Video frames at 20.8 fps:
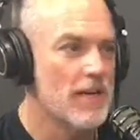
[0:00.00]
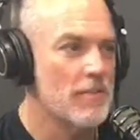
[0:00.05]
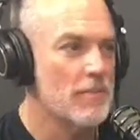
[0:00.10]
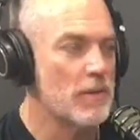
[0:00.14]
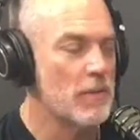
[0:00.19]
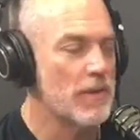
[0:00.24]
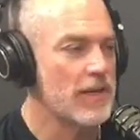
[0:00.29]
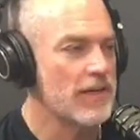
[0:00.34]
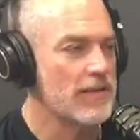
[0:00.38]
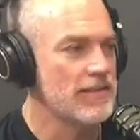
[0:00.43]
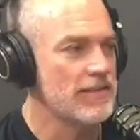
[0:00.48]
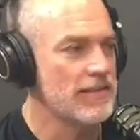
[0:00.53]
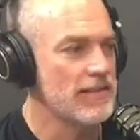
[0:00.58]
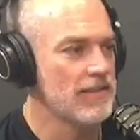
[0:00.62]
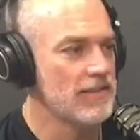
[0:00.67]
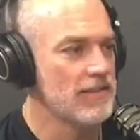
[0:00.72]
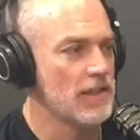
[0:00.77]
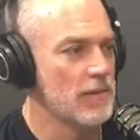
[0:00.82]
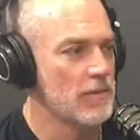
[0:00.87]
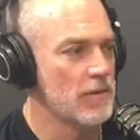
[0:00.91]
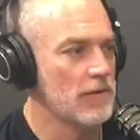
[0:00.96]
But when I see
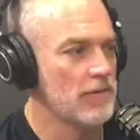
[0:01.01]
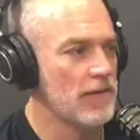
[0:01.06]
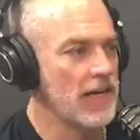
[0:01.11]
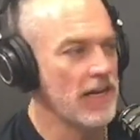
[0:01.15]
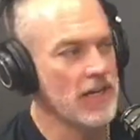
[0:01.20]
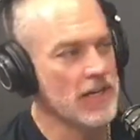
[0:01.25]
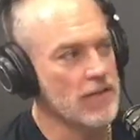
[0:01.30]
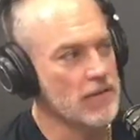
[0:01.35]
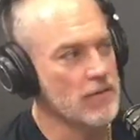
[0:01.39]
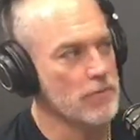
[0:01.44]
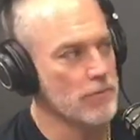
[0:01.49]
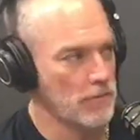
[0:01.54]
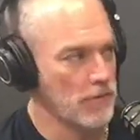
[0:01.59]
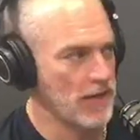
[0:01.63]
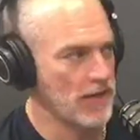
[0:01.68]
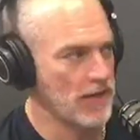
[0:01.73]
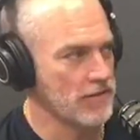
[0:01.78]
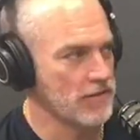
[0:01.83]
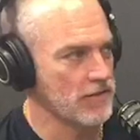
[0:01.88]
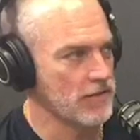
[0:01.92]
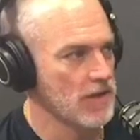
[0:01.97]
some of Aiden's
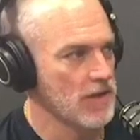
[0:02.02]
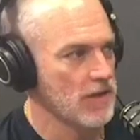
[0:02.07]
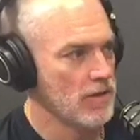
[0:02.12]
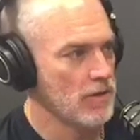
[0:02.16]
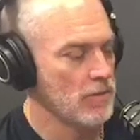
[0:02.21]
friends